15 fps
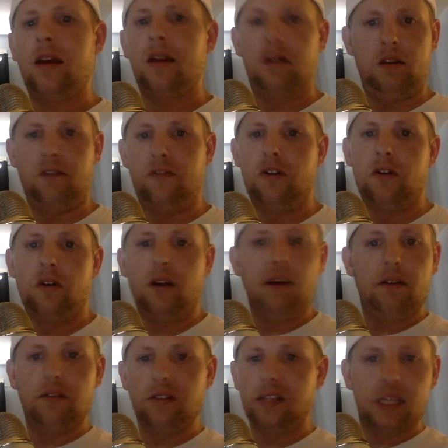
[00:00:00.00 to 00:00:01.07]
If you don't
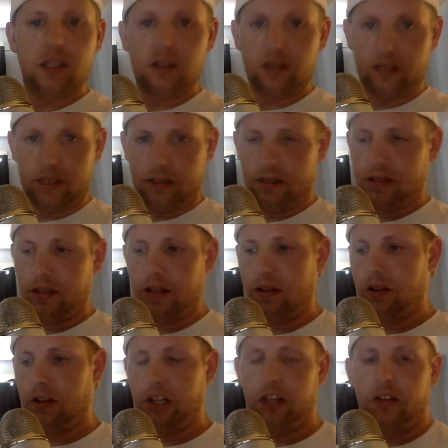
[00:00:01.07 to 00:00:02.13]
have legal guns,
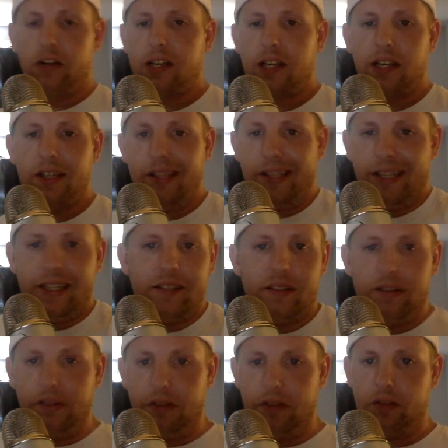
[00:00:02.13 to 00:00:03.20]
then you're not going to need
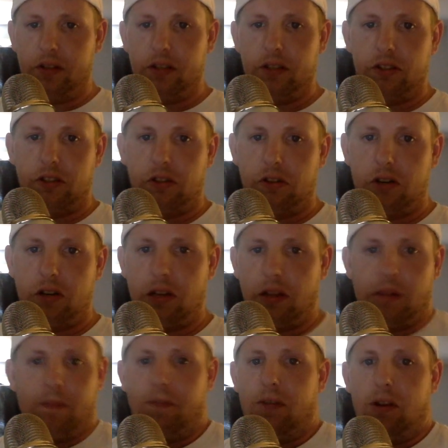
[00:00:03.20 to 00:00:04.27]
illegal guns. They're not,
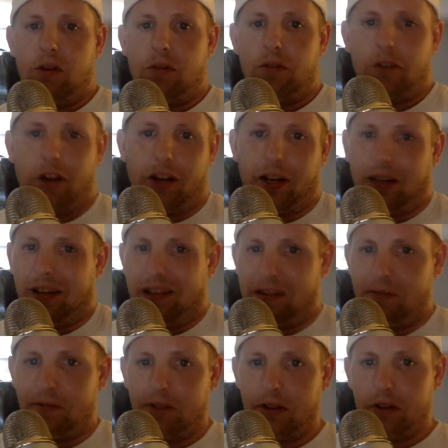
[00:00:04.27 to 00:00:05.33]
they're not going to
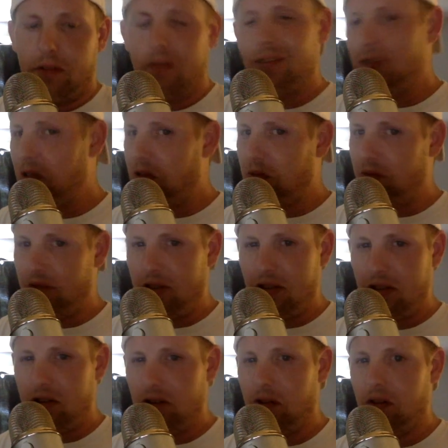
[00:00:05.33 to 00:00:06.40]
come for you. Oh,
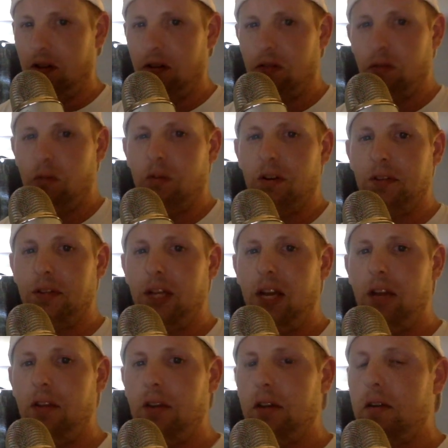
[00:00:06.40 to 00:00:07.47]
no? Well,
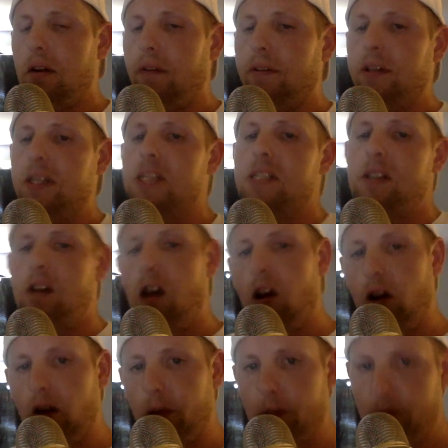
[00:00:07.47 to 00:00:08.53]
now that you have a
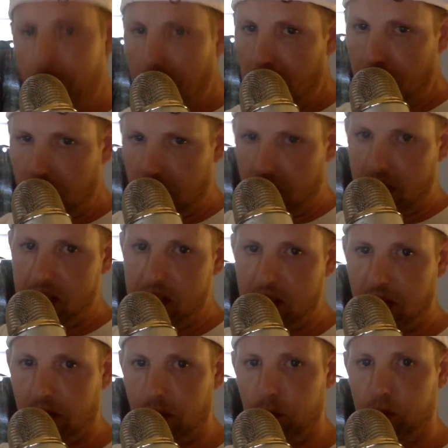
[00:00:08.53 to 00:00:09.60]
disarmed
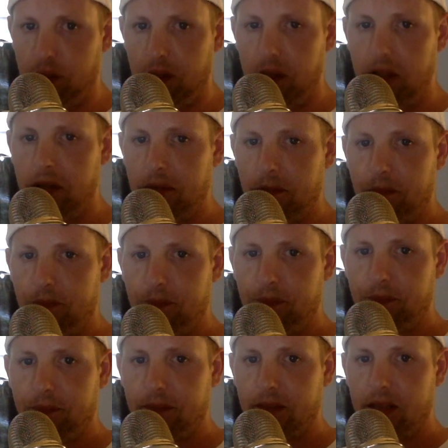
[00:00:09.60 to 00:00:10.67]
population completely,
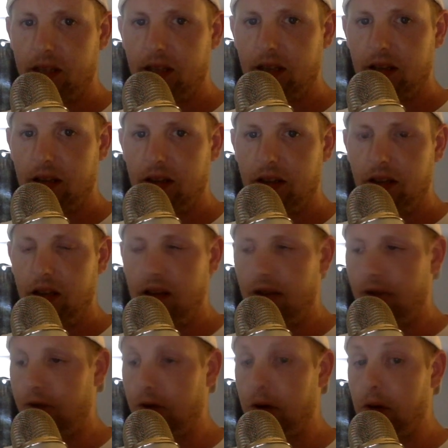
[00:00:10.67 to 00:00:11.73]
you
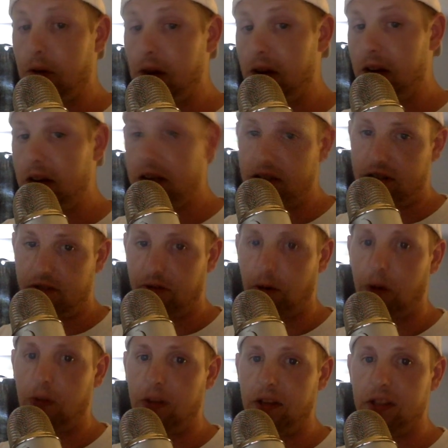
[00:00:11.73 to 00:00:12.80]
have free range
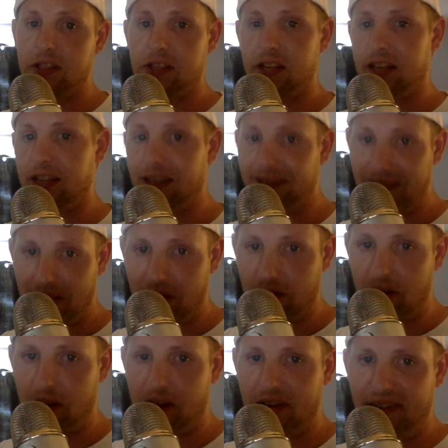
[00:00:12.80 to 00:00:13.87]
for these illegal
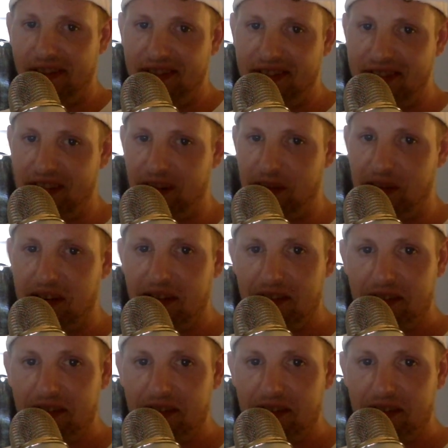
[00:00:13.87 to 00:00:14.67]
guns, dummy.